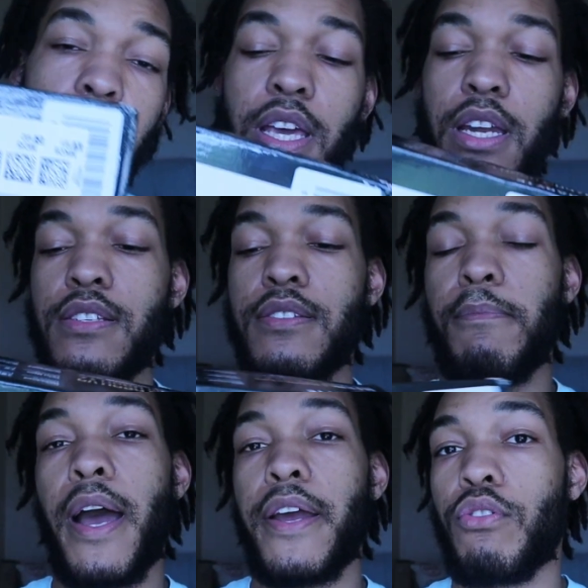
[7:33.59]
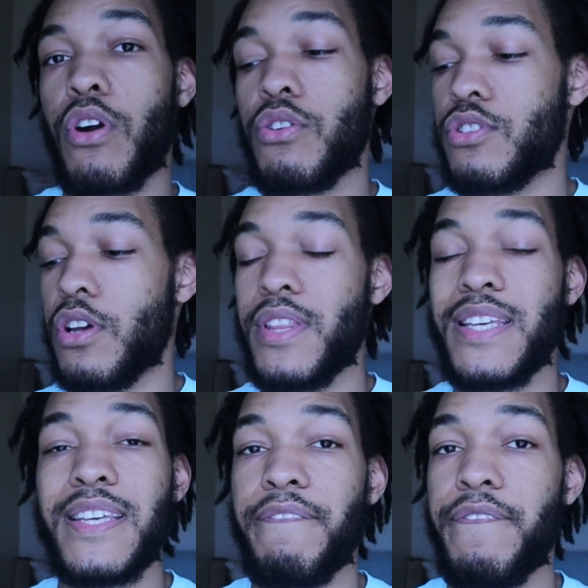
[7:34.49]
Again, it is a micro, so
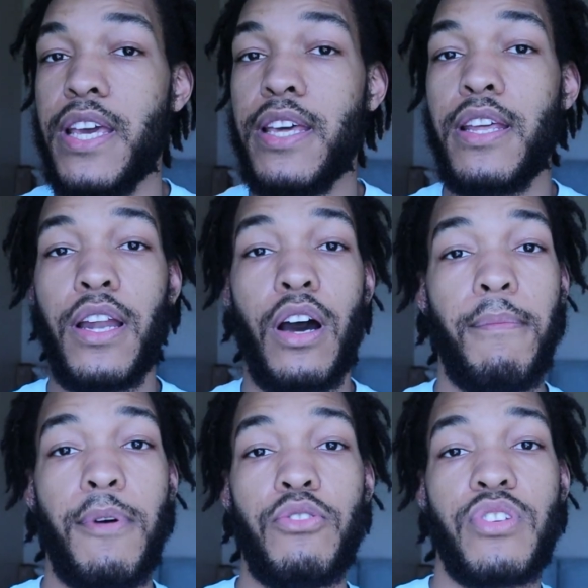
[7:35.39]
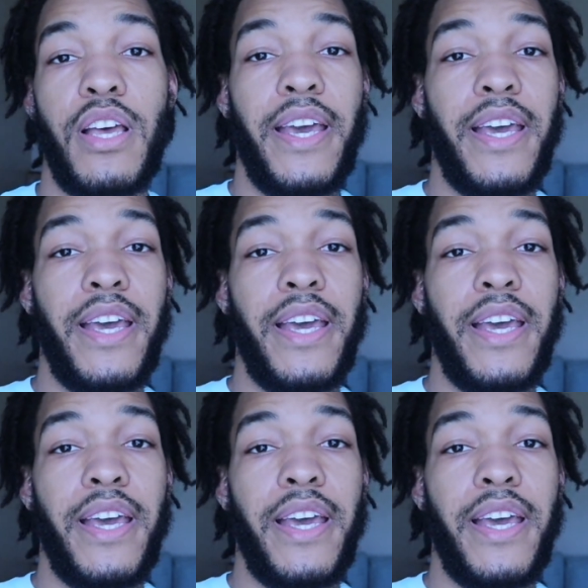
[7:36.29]
this can fit in almost